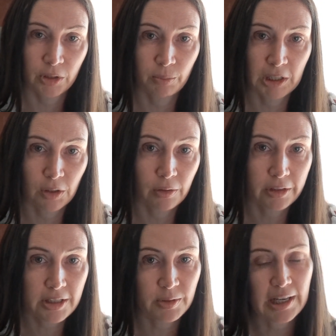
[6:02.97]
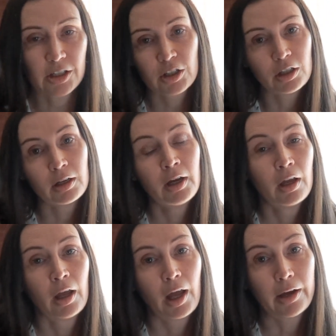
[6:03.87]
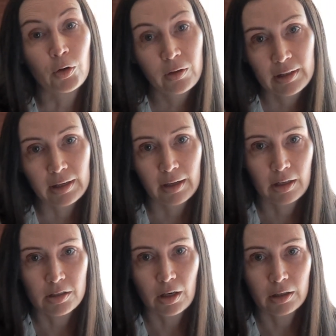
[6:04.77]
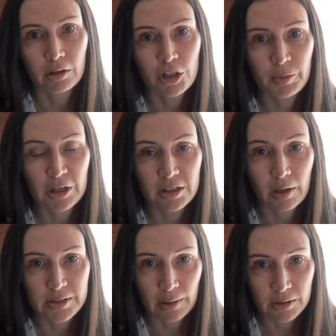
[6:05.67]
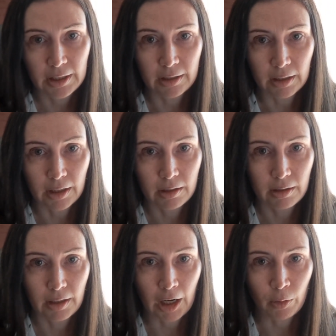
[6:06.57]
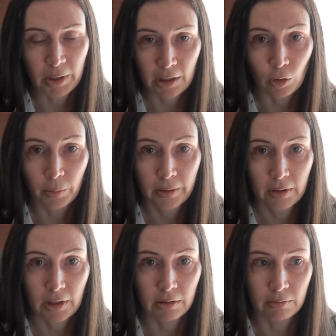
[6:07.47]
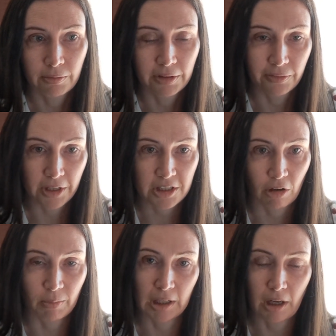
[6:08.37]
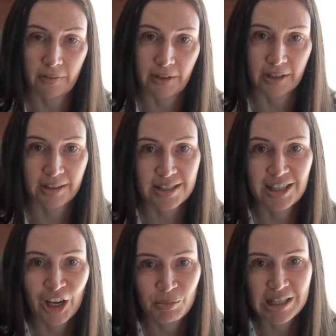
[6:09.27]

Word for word: with the mental illness. It was actually a good thing getting diagnosed because I was able to then get um, help. And for the first time in my life, I can understand